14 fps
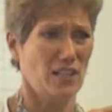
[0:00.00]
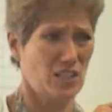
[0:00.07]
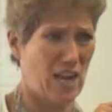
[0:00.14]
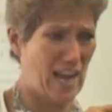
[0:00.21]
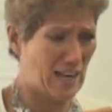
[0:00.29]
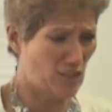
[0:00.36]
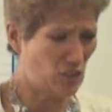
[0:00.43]

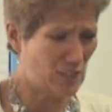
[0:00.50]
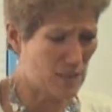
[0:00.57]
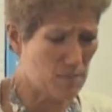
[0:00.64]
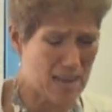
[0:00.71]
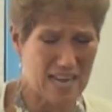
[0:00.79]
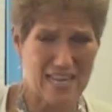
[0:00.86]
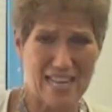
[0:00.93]
to actually
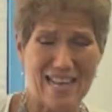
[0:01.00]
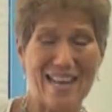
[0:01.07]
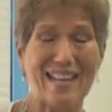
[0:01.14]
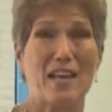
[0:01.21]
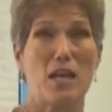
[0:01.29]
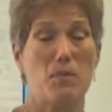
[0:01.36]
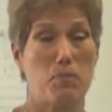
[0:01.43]
make
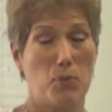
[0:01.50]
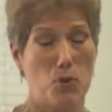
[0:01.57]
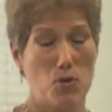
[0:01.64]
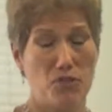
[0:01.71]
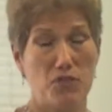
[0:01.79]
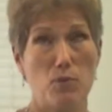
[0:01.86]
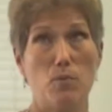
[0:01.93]
ink and
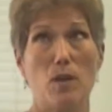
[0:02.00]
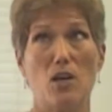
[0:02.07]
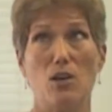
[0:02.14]
perfume.